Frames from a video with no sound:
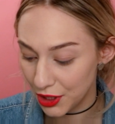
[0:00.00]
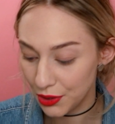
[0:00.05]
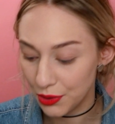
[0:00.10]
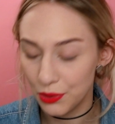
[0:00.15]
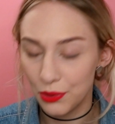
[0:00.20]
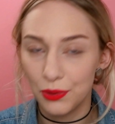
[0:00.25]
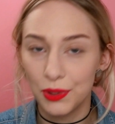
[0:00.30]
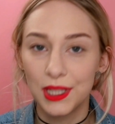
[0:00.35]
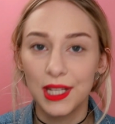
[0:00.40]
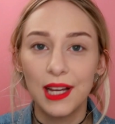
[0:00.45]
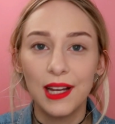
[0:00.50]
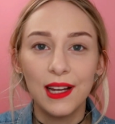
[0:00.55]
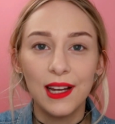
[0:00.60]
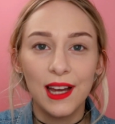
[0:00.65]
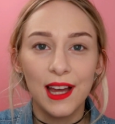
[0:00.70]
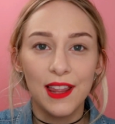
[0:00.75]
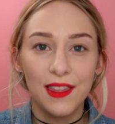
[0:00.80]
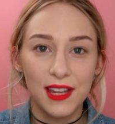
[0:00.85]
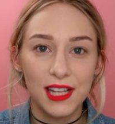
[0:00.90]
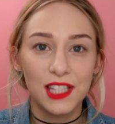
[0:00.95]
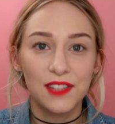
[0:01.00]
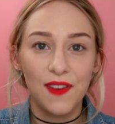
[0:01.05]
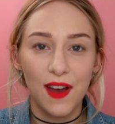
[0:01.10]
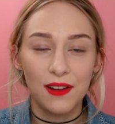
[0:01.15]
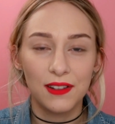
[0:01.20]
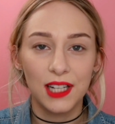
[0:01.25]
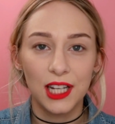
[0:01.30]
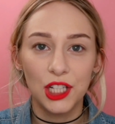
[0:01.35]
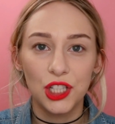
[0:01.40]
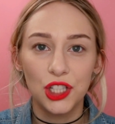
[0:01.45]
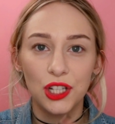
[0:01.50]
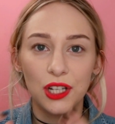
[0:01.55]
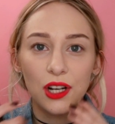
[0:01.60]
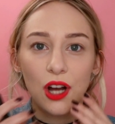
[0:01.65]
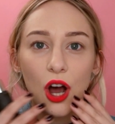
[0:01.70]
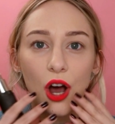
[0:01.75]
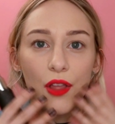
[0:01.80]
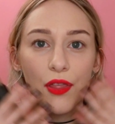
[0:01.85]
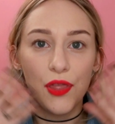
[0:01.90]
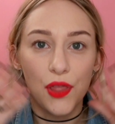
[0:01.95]
use this foundation
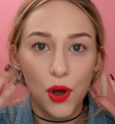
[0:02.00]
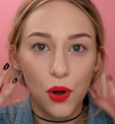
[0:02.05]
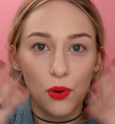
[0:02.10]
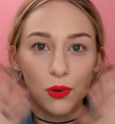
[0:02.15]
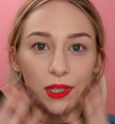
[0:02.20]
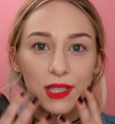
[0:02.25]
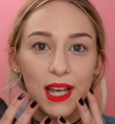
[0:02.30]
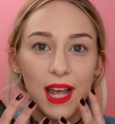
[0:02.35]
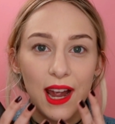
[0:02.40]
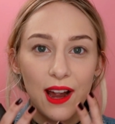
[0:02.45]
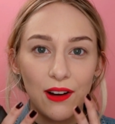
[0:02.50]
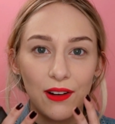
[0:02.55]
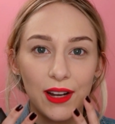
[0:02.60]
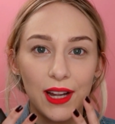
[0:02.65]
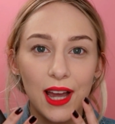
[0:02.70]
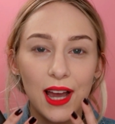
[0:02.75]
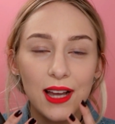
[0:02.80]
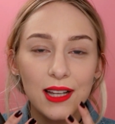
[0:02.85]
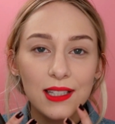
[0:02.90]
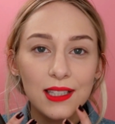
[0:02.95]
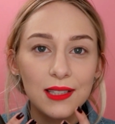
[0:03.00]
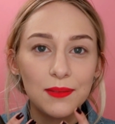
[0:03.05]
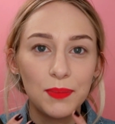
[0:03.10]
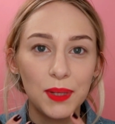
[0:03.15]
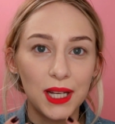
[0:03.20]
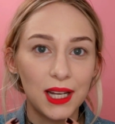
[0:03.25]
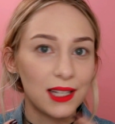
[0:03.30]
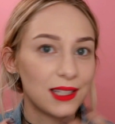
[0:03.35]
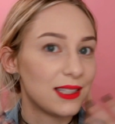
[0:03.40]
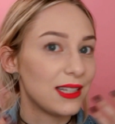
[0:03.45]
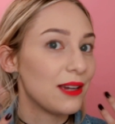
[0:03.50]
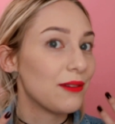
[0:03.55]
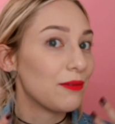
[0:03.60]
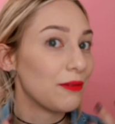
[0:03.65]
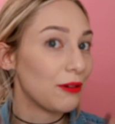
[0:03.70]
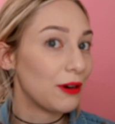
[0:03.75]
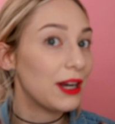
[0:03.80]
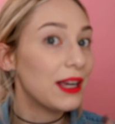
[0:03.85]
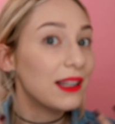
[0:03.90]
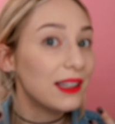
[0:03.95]
on those areas because it
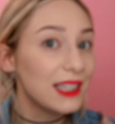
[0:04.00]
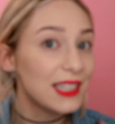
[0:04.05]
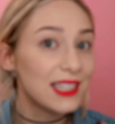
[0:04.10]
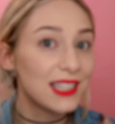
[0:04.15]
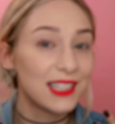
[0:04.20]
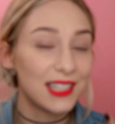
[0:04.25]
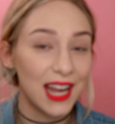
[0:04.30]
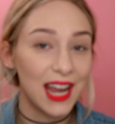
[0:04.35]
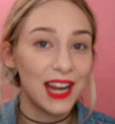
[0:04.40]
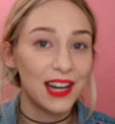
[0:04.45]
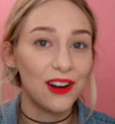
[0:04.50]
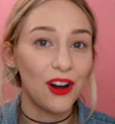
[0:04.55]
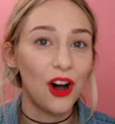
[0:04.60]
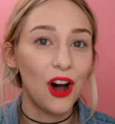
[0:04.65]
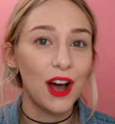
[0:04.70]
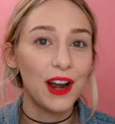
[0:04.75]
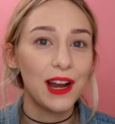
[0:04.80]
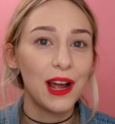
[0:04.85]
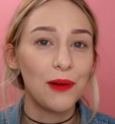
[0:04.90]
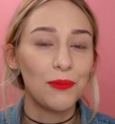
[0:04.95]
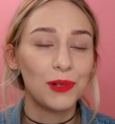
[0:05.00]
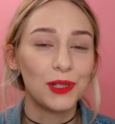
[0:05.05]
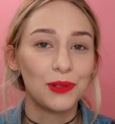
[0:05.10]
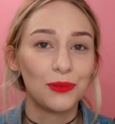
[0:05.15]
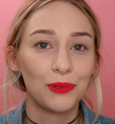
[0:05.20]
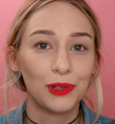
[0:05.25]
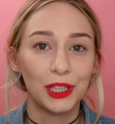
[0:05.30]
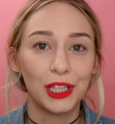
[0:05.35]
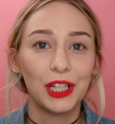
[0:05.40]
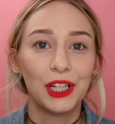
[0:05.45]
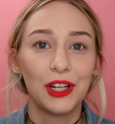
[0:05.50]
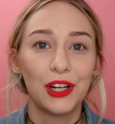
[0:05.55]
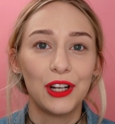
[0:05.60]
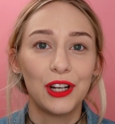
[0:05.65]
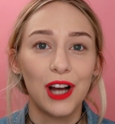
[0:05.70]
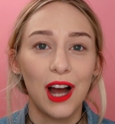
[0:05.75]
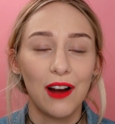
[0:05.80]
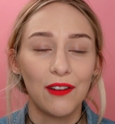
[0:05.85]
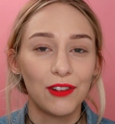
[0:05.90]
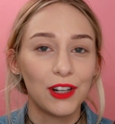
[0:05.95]
really stayed on and was really good
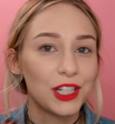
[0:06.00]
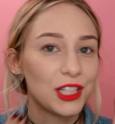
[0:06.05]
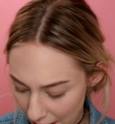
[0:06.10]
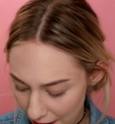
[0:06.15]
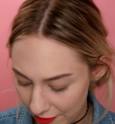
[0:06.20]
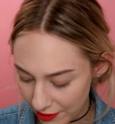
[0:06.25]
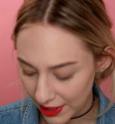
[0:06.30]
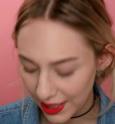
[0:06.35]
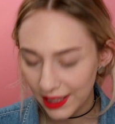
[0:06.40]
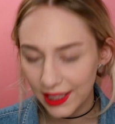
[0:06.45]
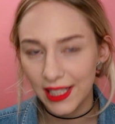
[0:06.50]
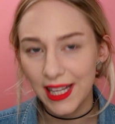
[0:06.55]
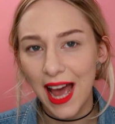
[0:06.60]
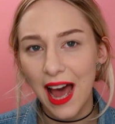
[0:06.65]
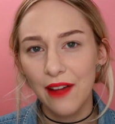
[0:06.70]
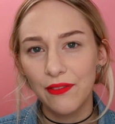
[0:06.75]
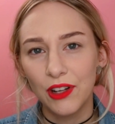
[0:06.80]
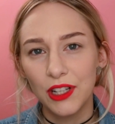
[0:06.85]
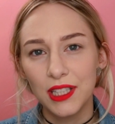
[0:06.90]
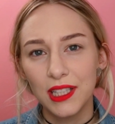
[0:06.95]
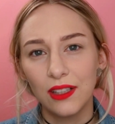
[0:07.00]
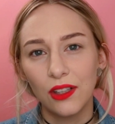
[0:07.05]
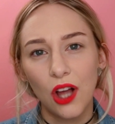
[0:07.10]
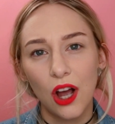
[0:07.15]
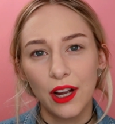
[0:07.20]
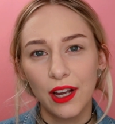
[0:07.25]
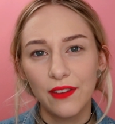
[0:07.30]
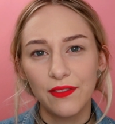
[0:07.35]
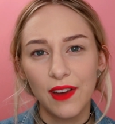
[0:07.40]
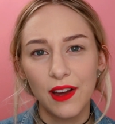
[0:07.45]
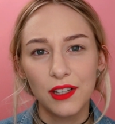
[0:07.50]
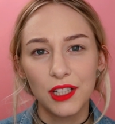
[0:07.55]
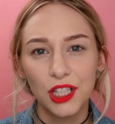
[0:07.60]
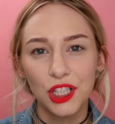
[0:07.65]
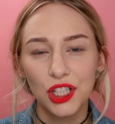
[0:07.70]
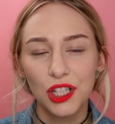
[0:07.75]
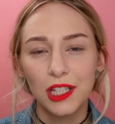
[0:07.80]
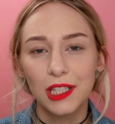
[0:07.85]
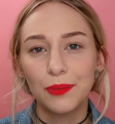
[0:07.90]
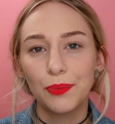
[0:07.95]
coverage. I feel like the Kat Von D Lock-It
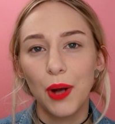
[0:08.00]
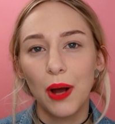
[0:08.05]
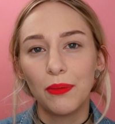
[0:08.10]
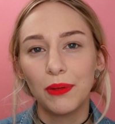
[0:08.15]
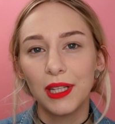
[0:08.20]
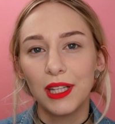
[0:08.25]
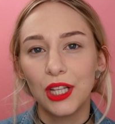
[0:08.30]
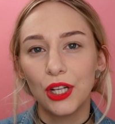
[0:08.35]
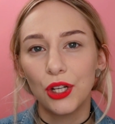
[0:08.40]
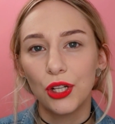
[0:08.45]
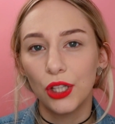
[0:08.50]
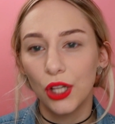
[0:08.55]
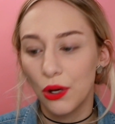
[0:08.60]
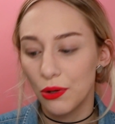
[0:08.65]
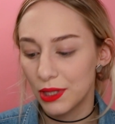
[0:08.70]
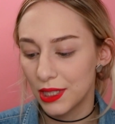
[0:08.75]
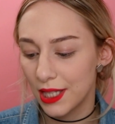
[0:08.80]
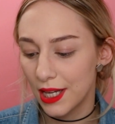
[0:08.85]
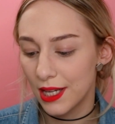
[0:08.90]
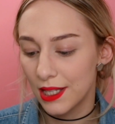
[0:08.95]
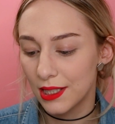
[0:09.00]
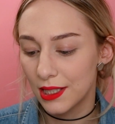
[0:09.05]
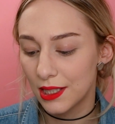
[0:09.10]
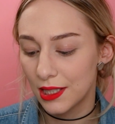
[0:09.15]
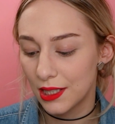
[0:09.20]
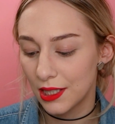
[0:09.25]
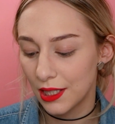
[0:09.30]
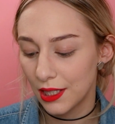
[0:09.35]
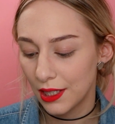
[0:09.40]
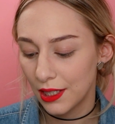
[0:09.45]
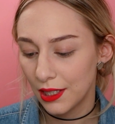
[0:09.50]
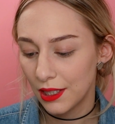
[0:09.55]
foundation is probably the closest